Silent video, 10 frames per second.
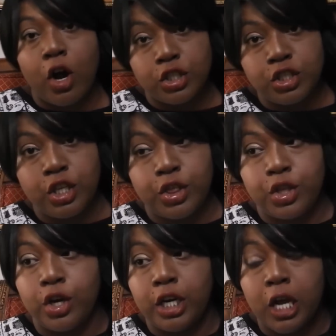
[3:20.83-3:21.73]
for
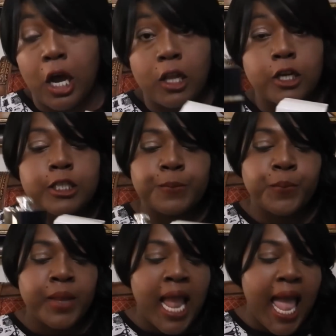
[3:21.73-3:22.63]
$130.
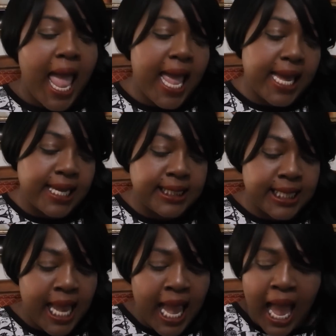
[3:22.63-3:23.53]

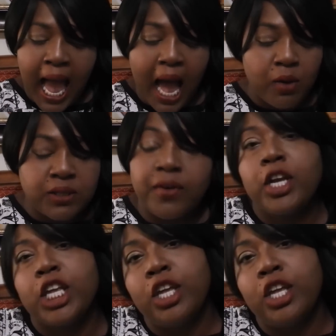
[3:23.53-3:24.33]
And I was very